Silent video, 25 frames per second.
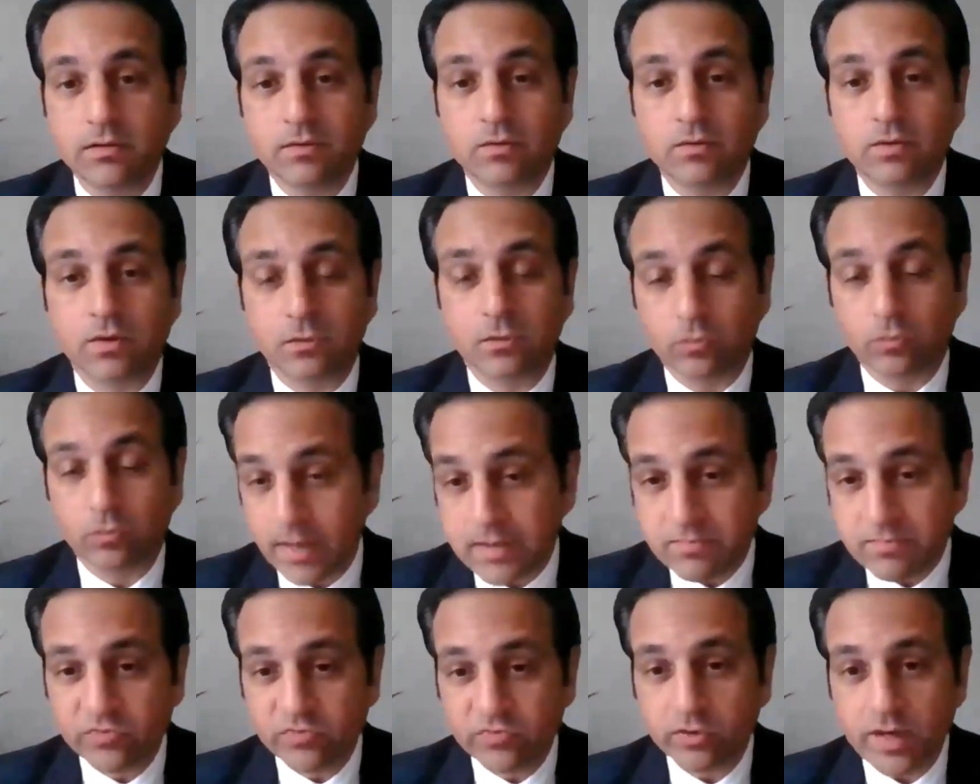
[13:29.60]

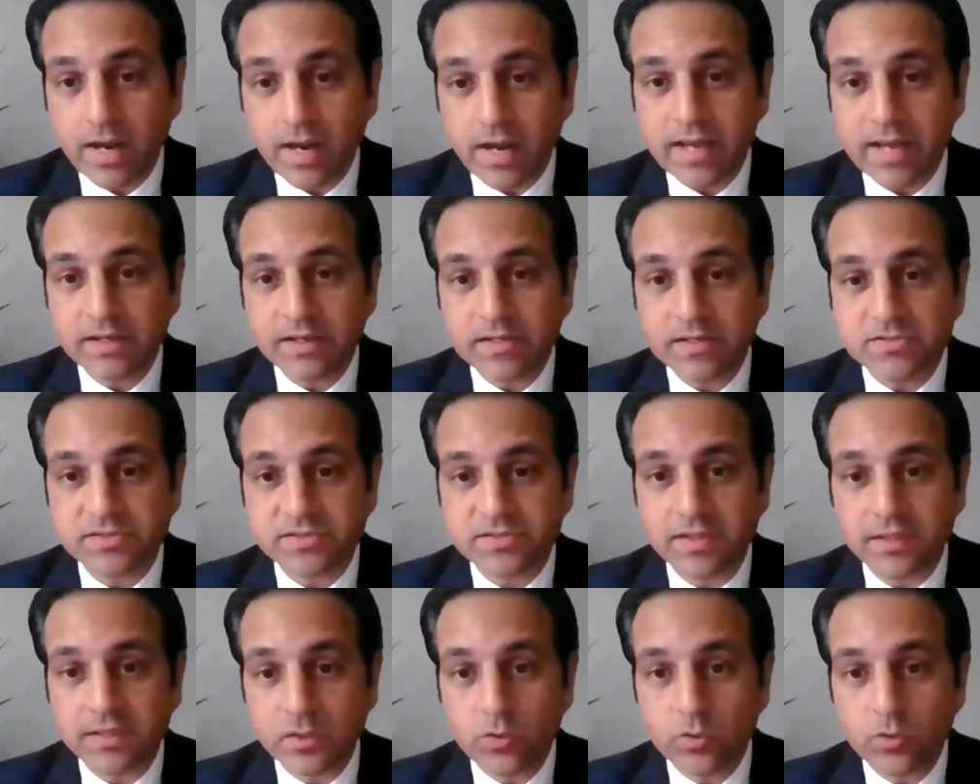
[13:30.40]
grape varieties
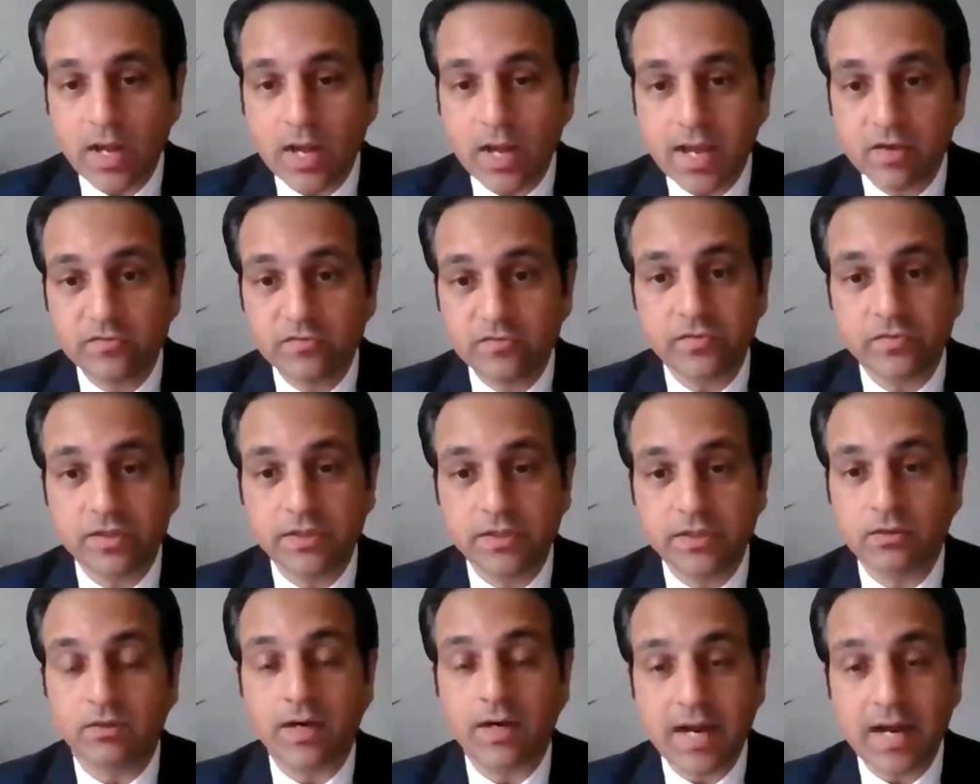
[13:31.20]
that you have in
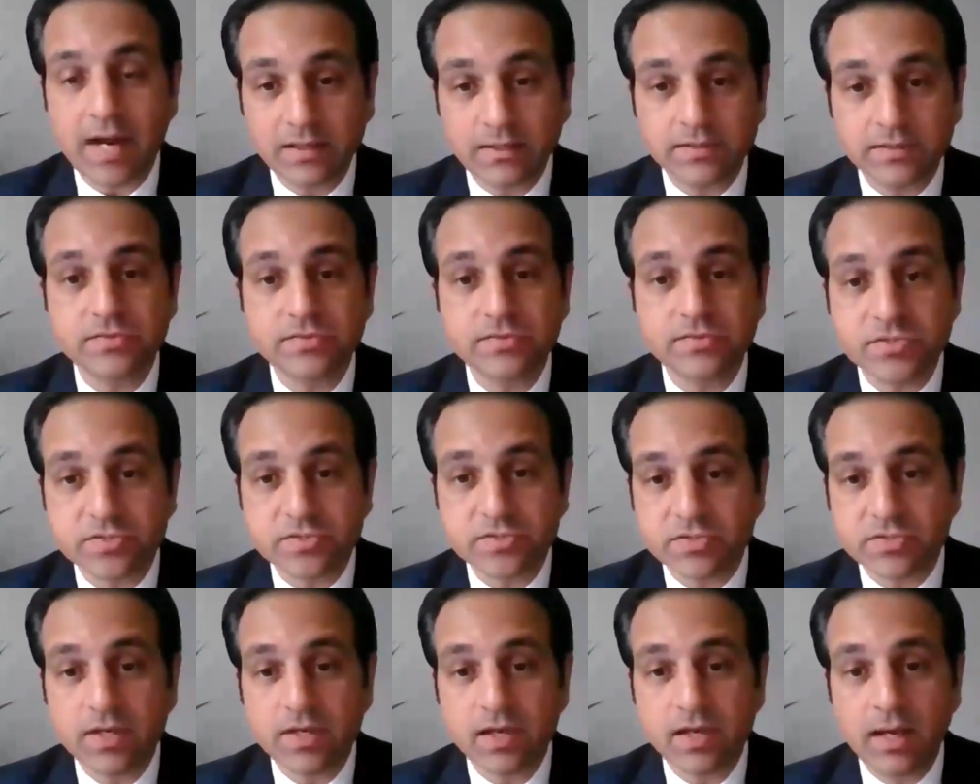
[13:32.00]
your islands
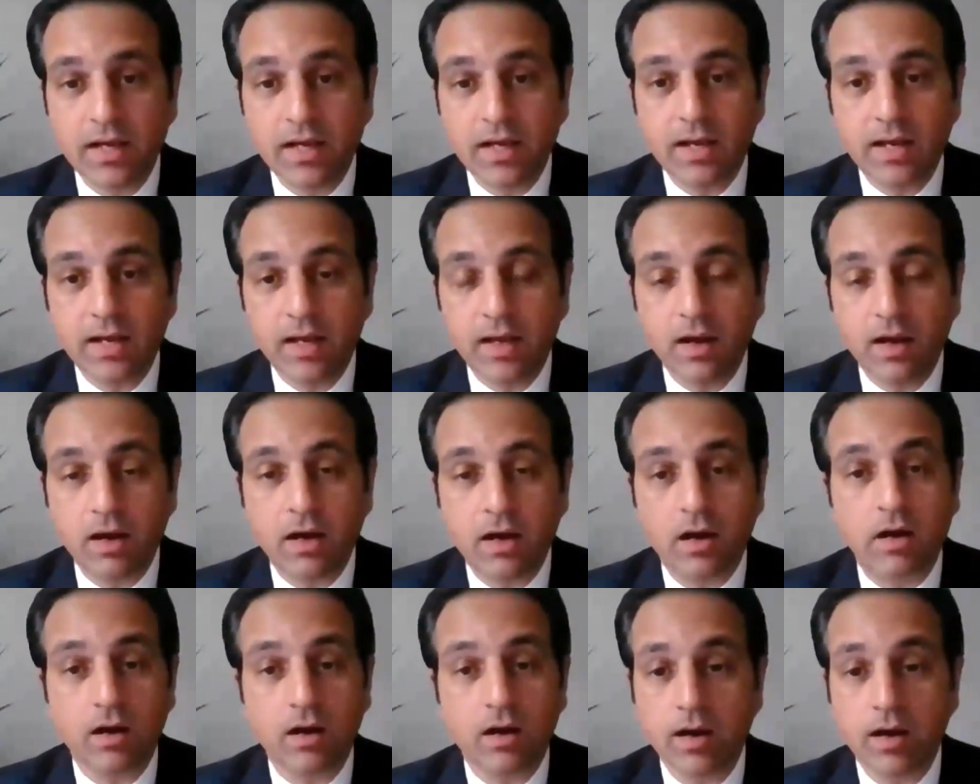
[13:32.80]

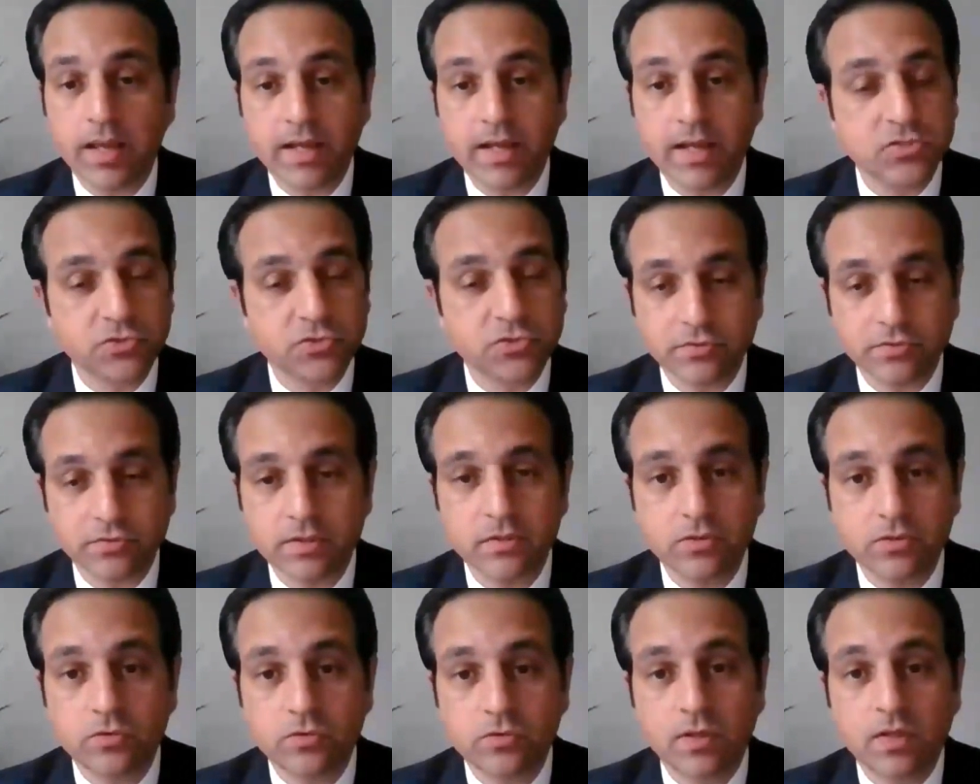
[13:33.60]
are a
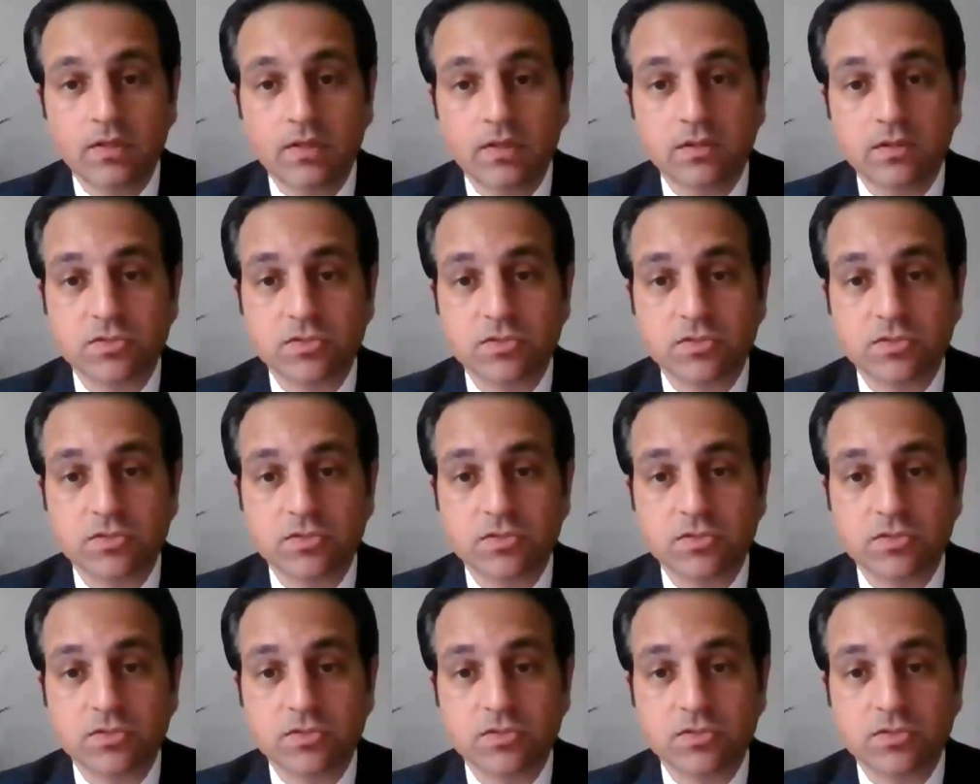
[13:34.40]
true